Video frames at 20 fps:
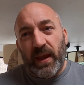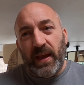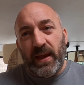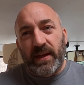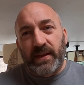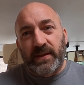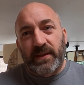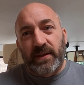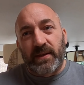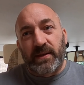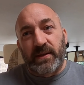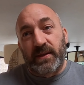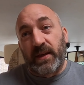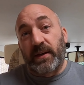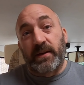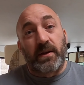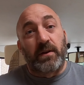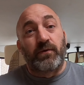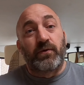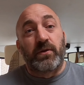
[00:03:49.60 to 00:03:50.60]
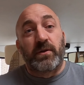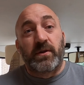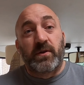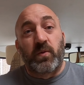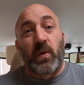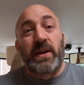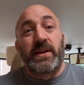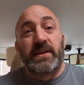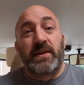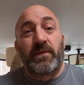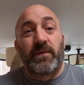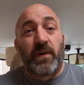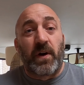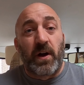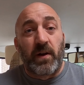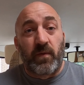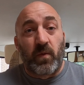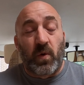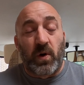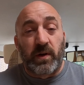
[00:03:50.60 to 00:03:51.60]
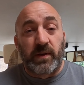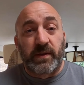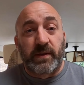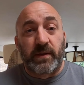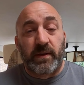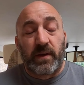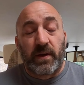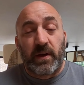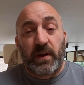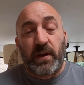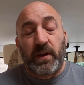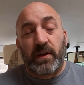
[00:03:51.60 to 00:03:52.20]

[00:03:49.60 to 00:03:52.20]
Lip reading: is 625 watts.